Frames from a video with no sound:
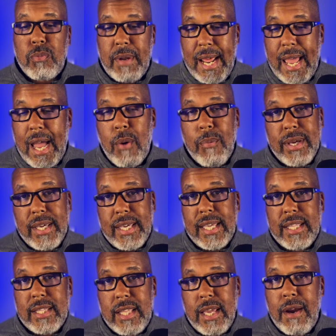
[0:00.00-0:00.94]
But how we
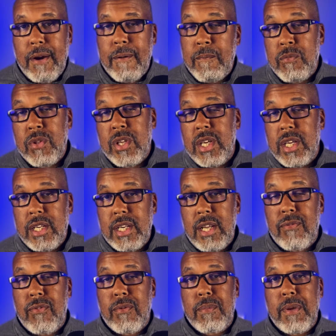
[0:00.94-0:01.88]
get there,
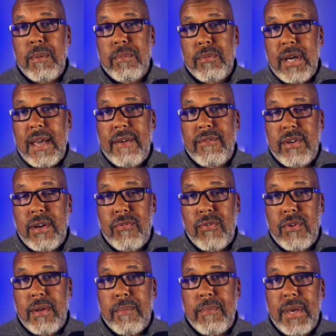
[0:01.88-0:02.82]
different people have
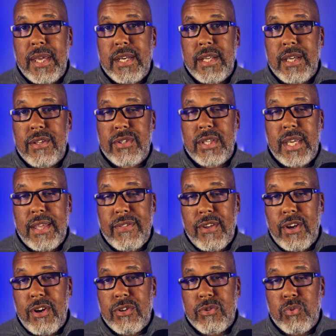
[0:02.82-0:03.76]
different opinions,
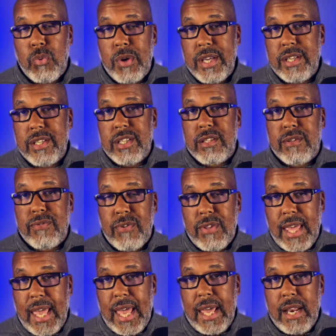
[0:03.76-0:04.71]
and there's reasons
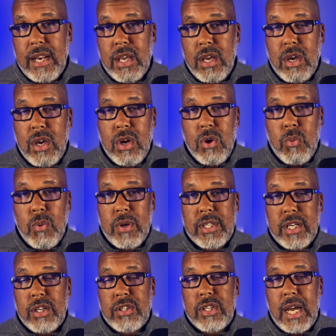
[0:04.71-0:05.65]
for that,
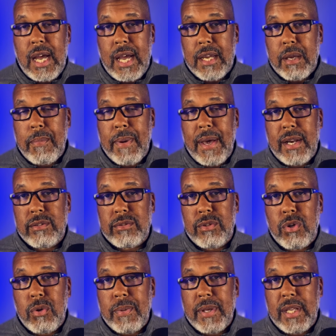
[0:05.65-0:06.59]
which I'll talk about a
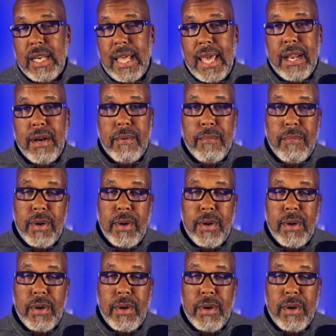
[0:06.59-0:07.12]
little bit later.